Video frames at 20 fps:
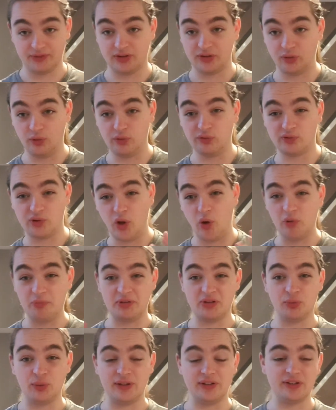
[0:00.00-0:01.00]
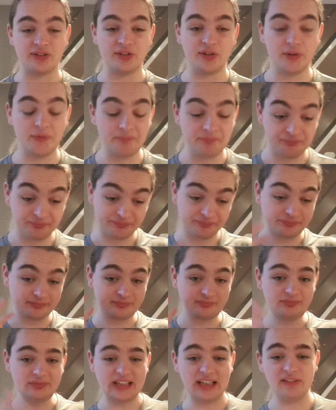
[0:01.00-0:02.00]
sort of going between the two.
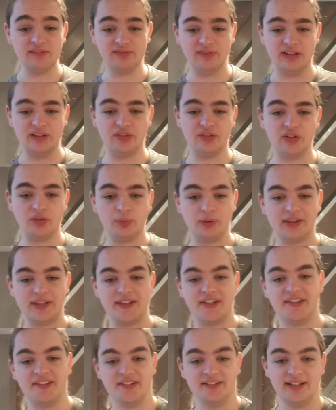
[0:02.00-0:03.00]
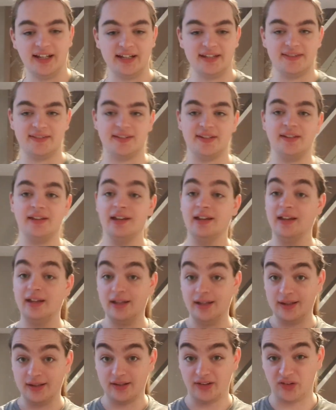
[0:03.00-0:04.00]
Finishes with this slight
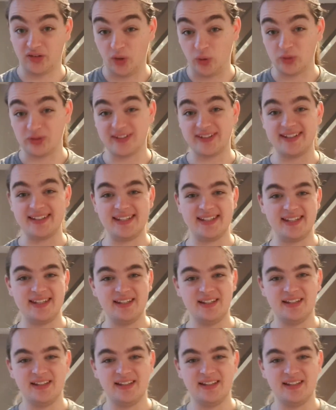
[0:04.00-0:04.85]
salty